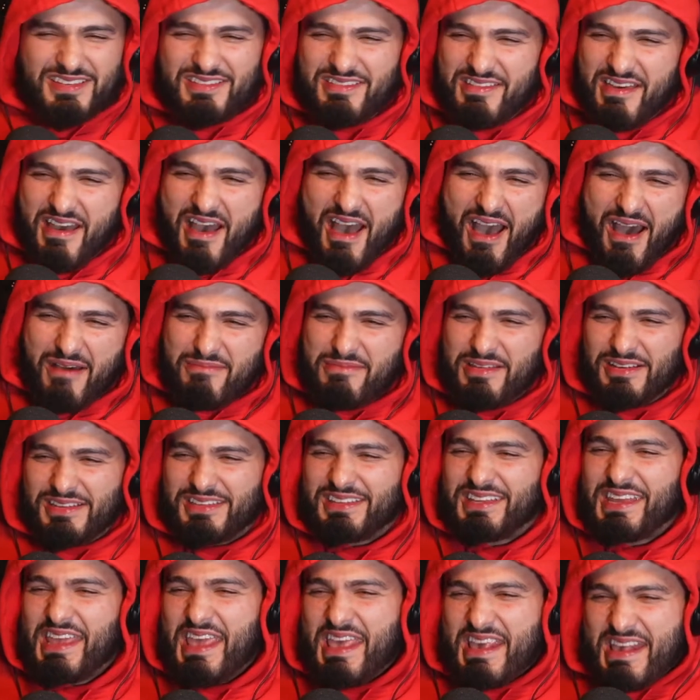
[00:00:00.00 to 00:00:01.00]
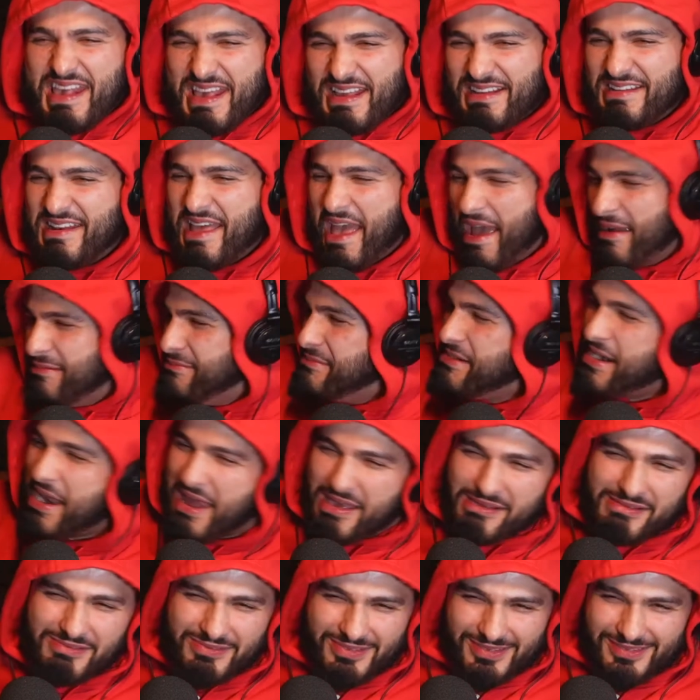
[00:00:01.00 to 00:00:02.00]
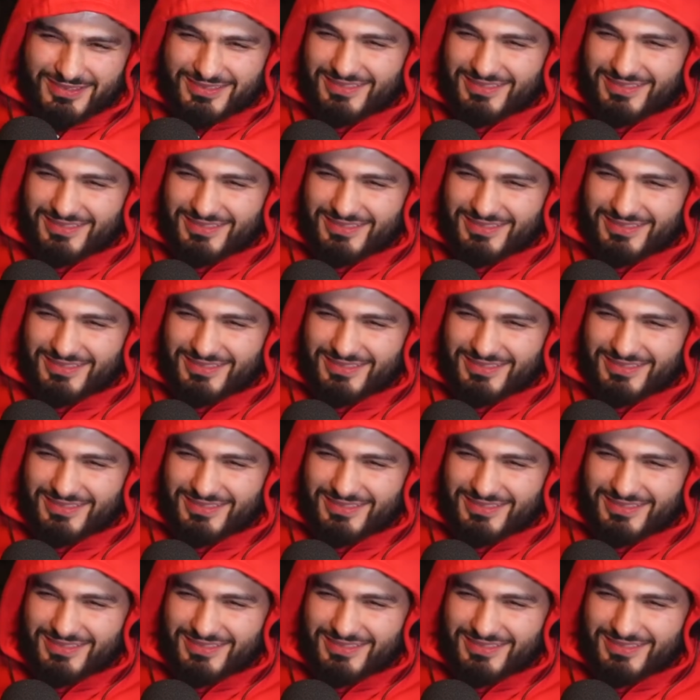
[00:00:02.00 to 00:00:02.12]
No, I'm not taking that, bruv.